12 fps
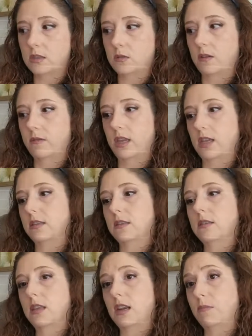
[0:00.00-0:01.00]
sort of
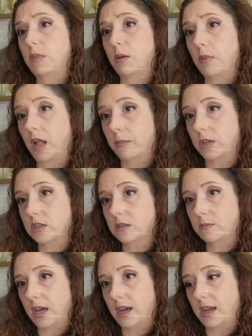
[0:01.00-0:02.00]
things that have been published
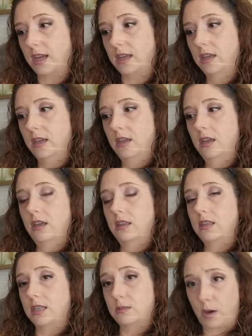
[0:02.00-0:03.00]
by
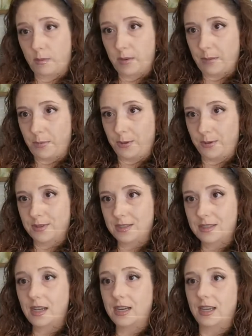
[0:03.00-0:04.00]
these smart people
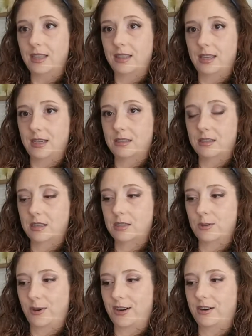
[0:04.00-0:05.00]
studying these
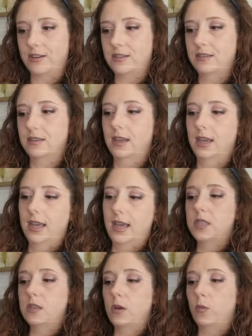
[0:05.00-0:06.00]
disorders.
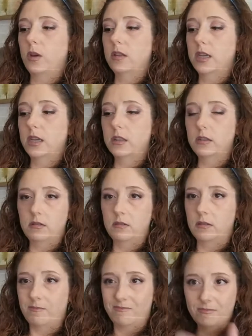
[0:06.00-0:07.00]
So we'll include
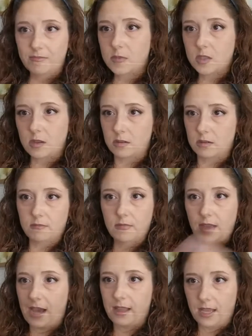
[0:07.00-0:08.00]
certain
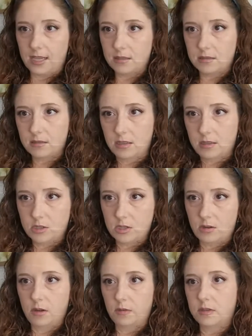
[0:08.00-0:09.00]
highlights in the
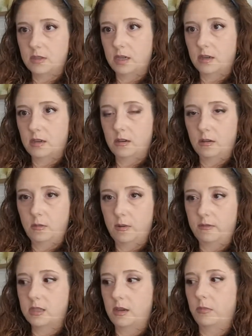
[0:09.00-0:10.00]
show notes like
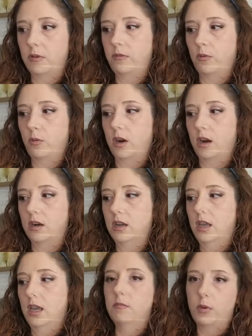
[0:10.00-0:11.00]
we've done before,
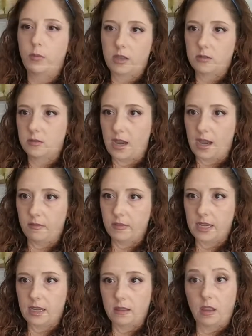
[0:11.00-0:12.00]
but we also have
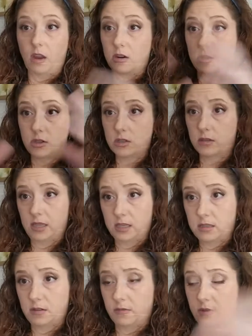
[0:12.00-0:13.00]
like a large
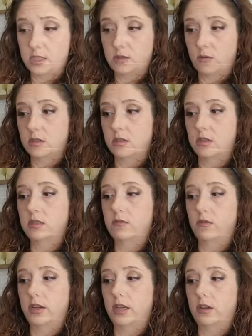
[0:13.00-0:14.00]
list of resources
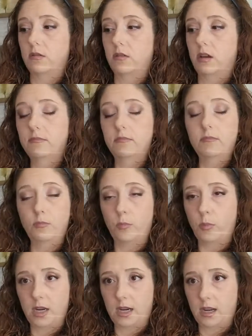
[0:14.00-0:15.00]
for you. We
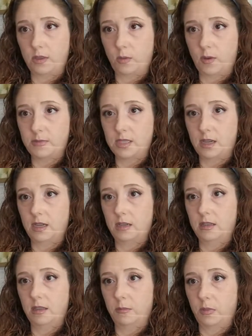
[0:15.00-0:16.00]
put it on the website
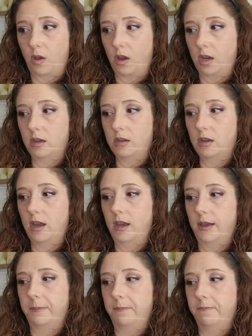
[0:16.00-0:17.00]
in the blog
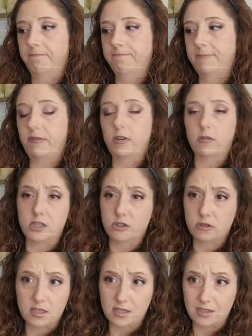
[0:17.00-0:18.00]
if you're
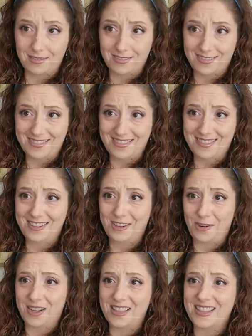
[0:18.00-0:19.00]
interested in
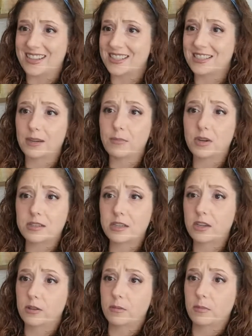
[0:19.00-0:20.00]
nerdy things like
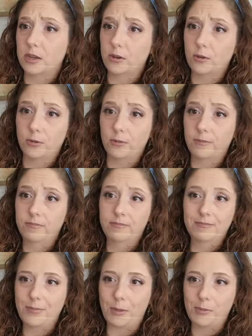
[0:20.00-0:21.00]
particular medical
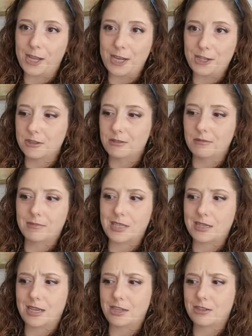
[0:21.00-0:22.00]
publication
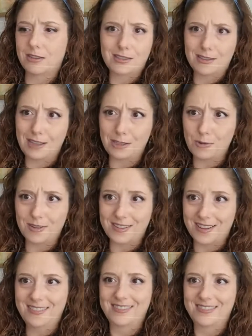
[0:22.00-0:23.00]
citations, that sort of thing.